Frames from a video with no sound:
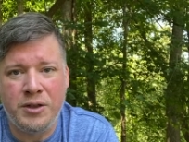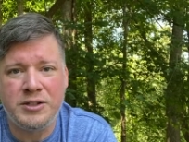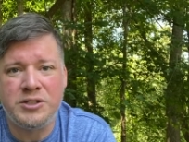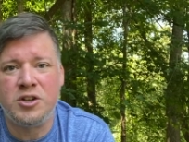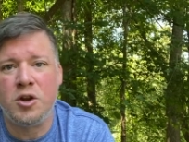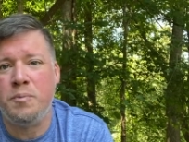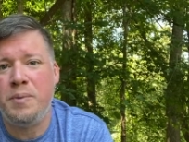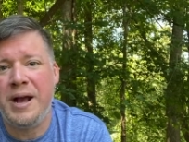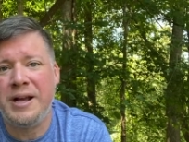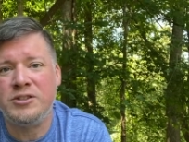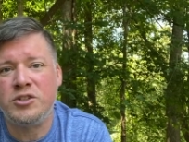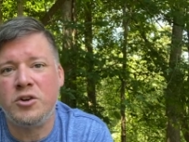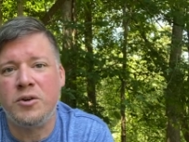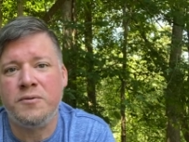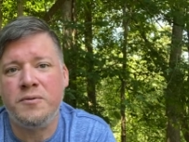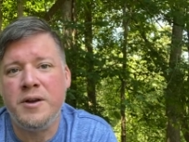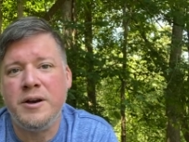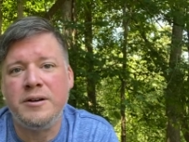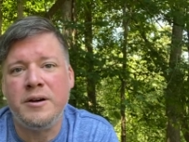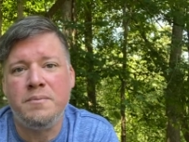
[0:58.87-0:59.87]
And so Pastor
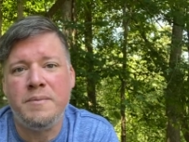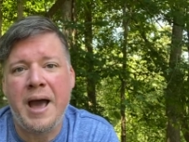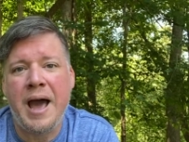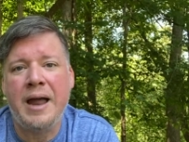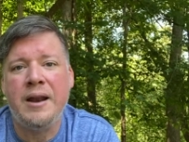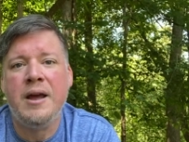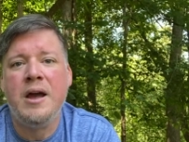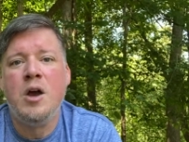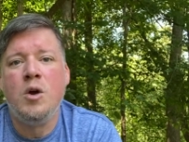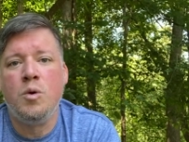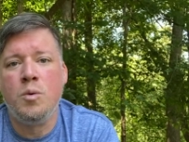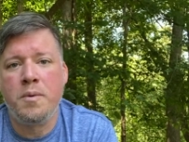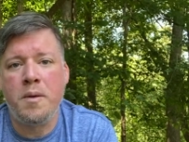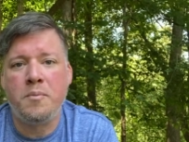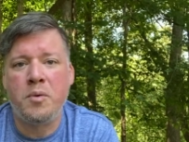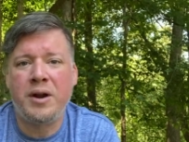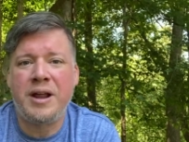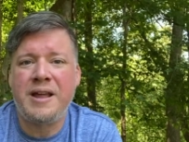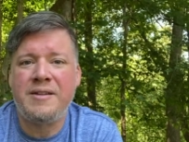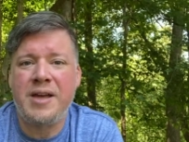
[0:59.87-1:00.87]
Phil and Matt will be
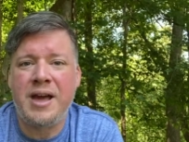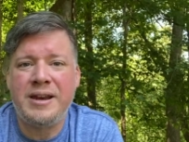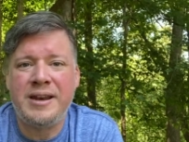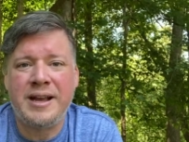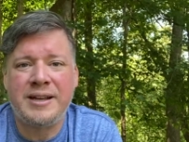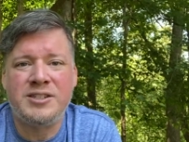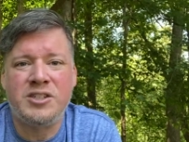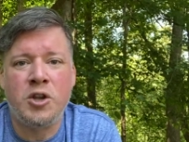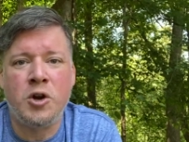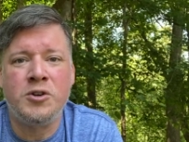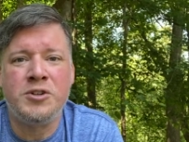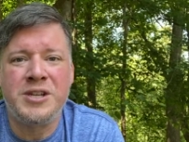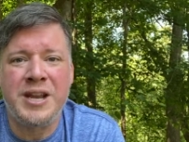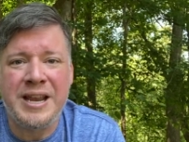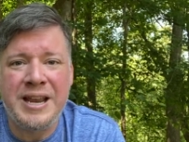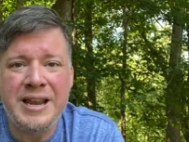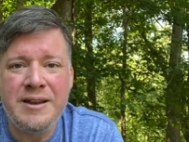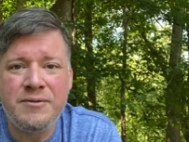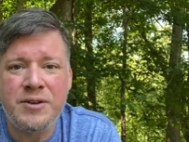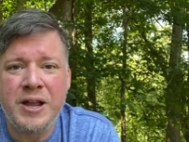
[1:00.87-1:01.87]
bringing that next Thursday
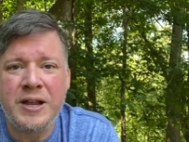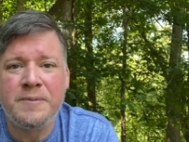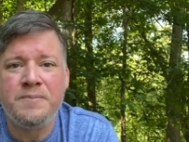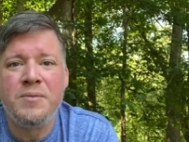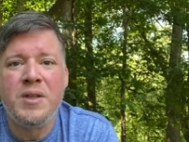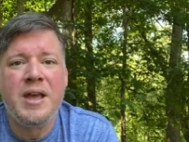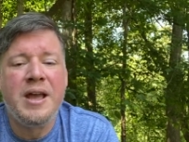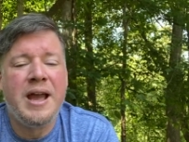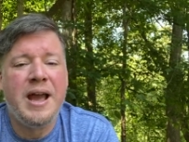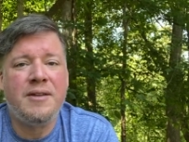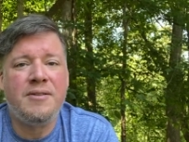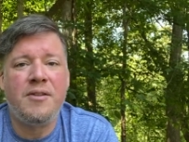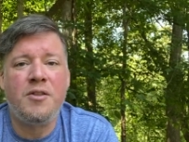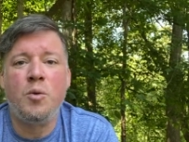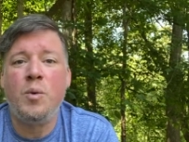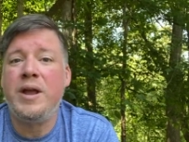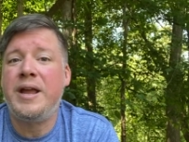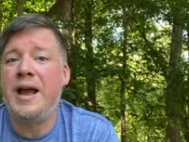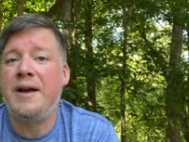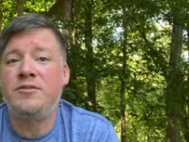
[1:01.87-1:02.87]
evening. And then the
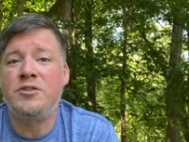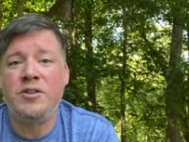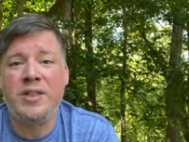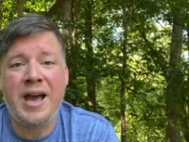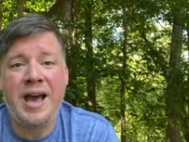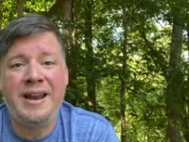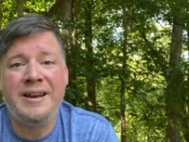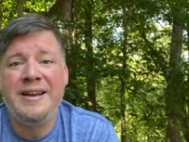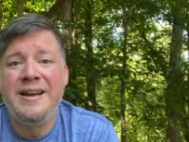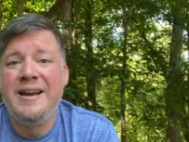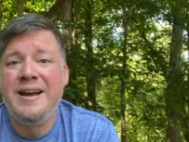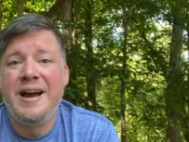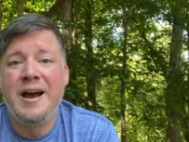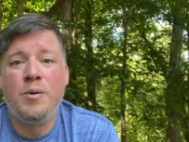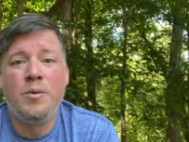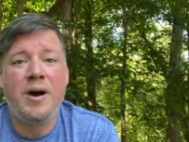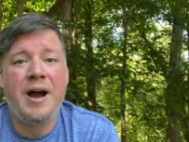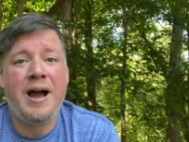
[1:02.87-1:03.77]
week after that, uh, we'll